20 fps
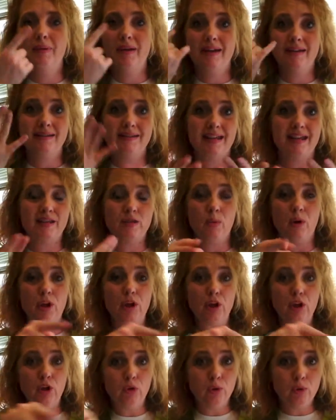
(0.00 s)
because that's
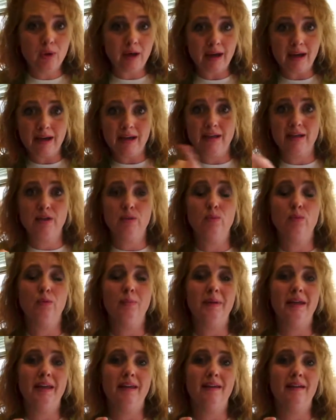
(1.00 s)
what you guys
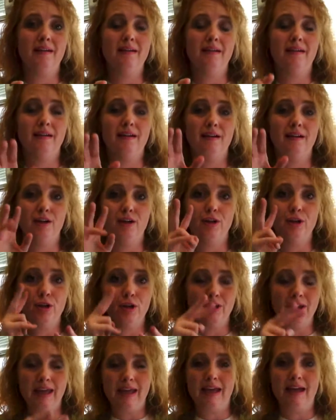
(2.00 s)
will be
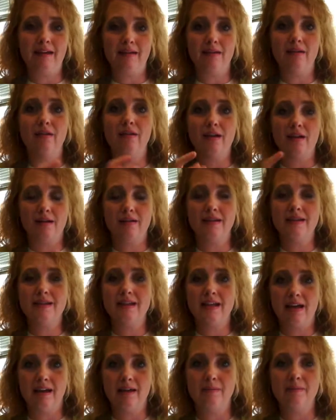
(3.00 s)
looking at a lot of the
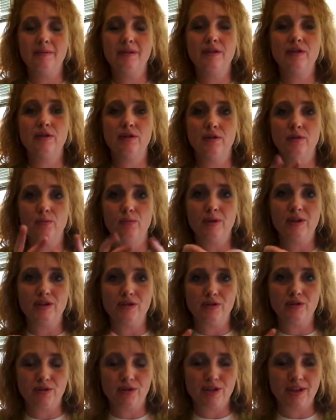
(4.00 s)
times to
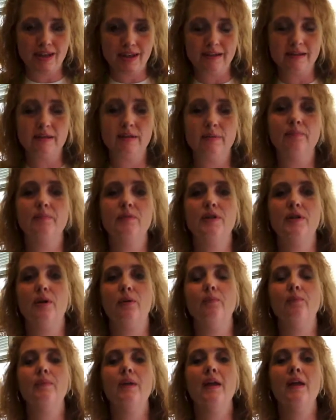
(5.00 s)
research things.
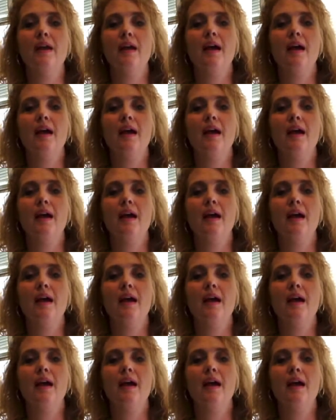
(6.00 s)
So